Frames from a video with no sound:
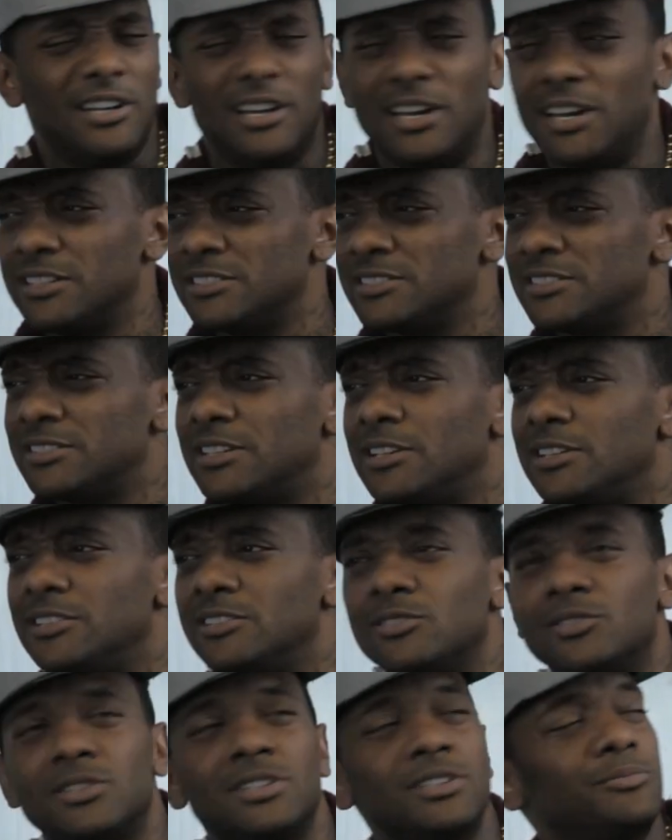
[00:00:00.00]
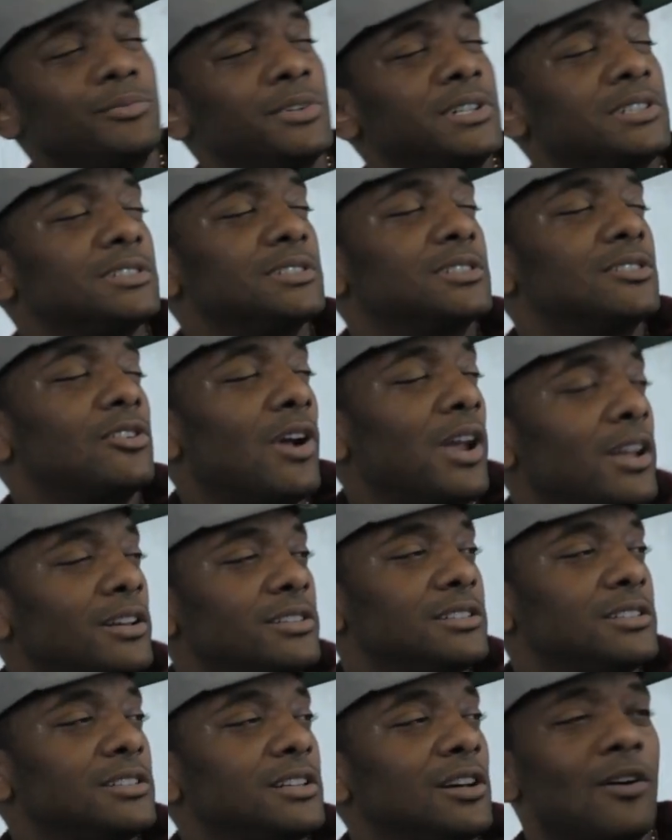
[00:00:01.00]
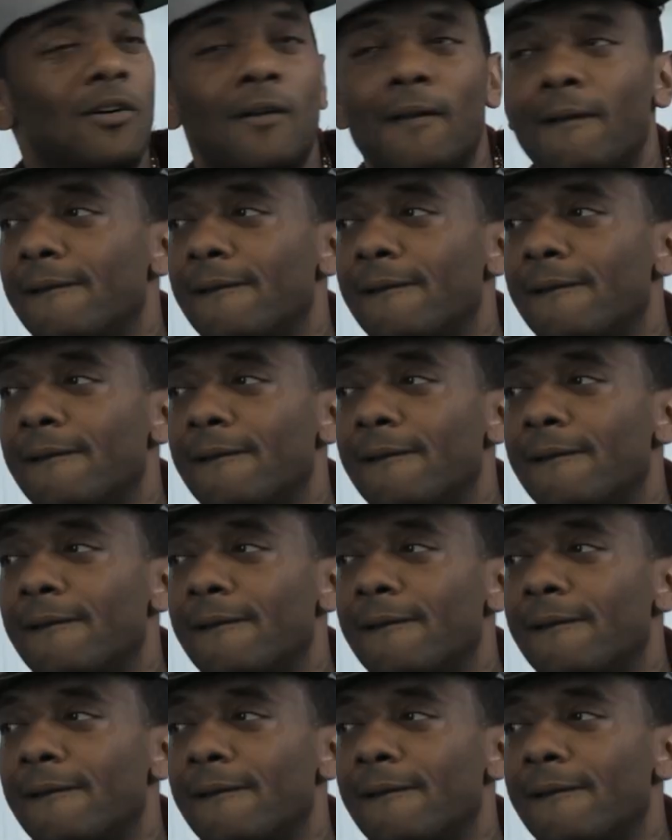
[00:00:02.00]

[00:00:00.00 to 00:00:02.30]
I said, yo, this bitch is crazy, yo.